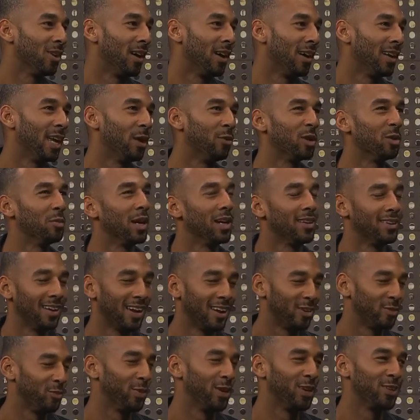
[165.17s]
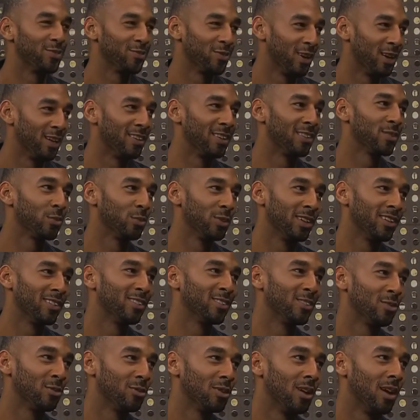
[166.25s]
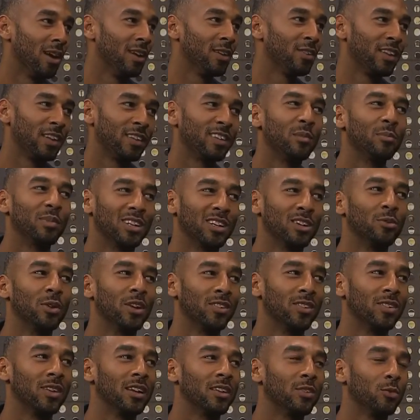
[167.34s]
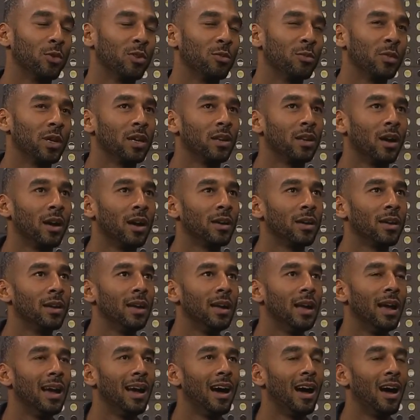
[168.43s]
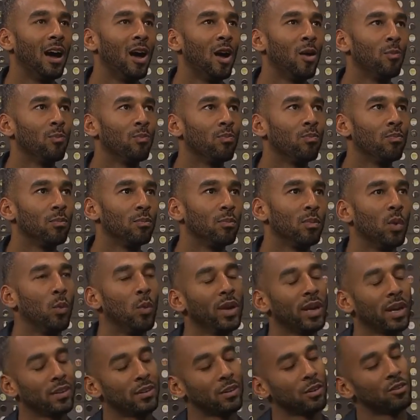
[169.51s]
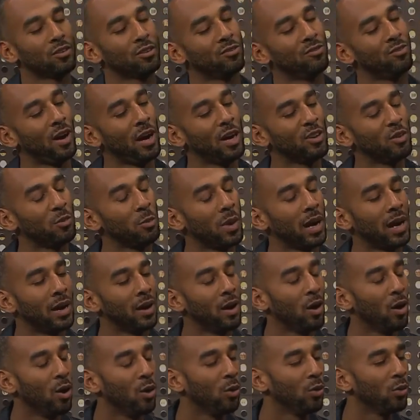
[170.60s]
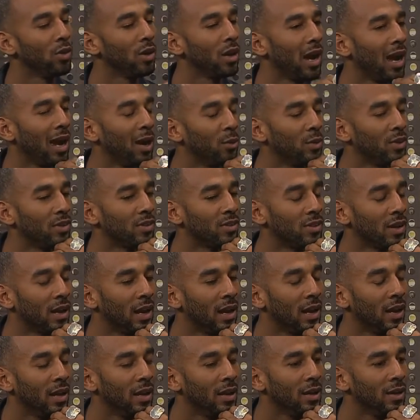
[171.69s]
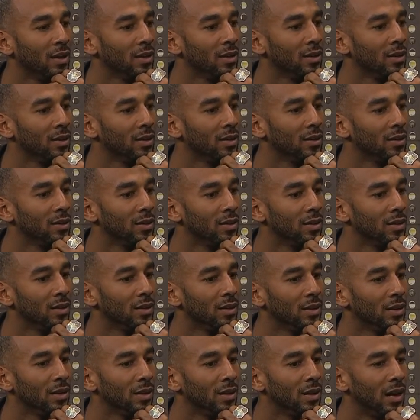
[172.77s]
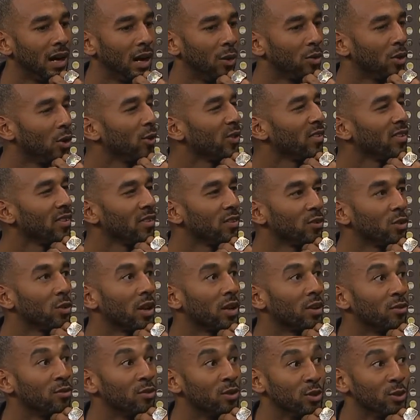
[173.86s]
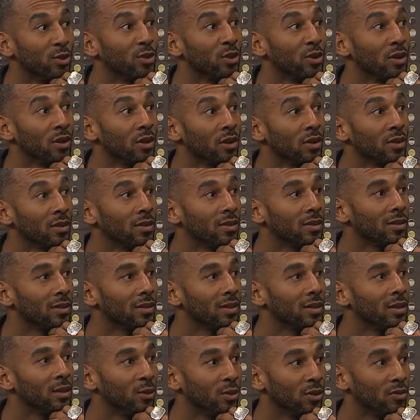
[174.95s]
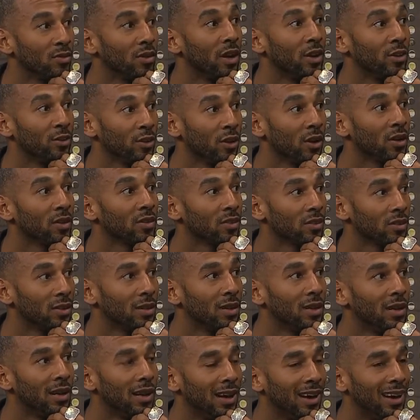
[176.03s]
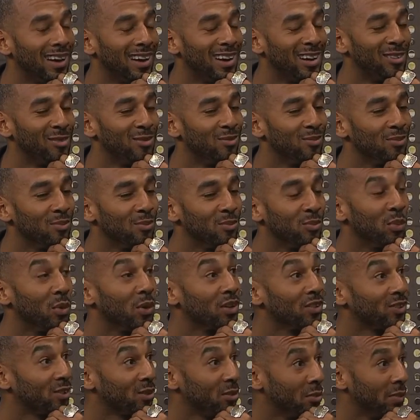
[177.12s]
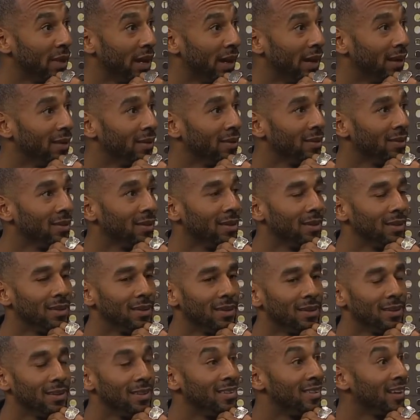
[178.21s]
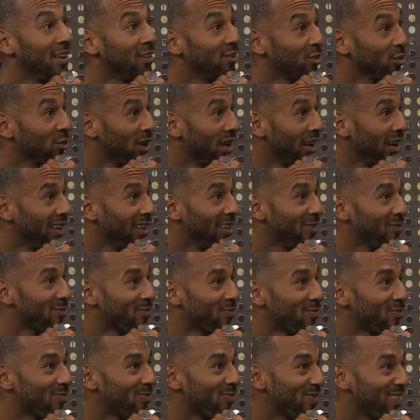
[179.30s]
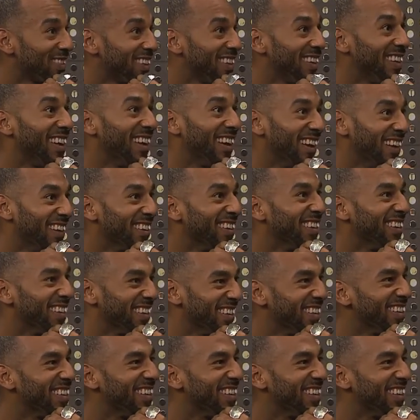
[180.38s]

lot. Yeah. One of my dad's best friends would listen to a lot. Oh, so that's something that resonates with me a lot. But when I start to find my own, I would say I would always listen to a lot of Luther Vandross. Yes. Boys to Men. Yes. Desiree. Wow. Yeah. Cool.